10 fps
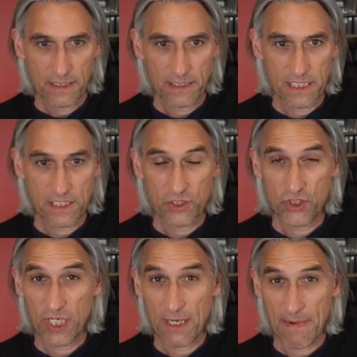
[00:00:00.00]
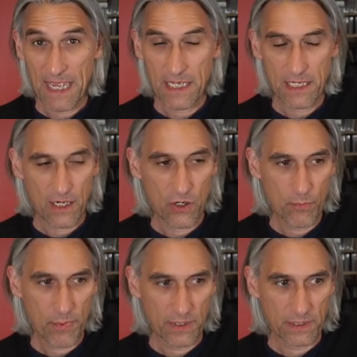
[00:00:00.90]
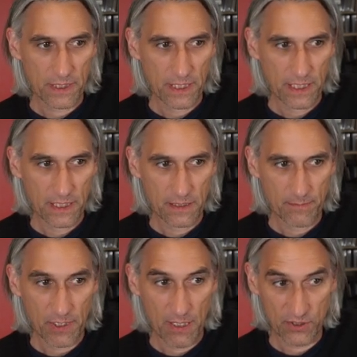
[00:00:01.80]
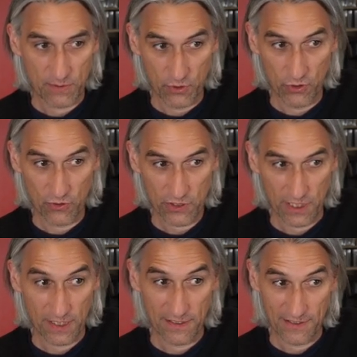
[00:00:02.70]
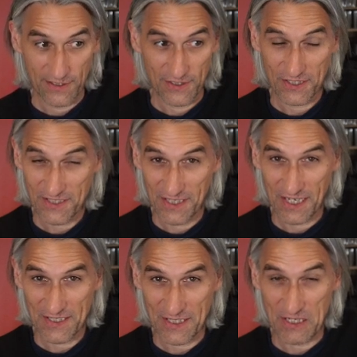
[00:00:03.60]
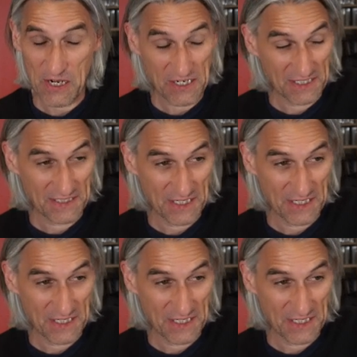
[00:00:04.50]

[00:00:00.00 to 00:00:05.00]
the GMA Open in Palma de Mallorca in 1989.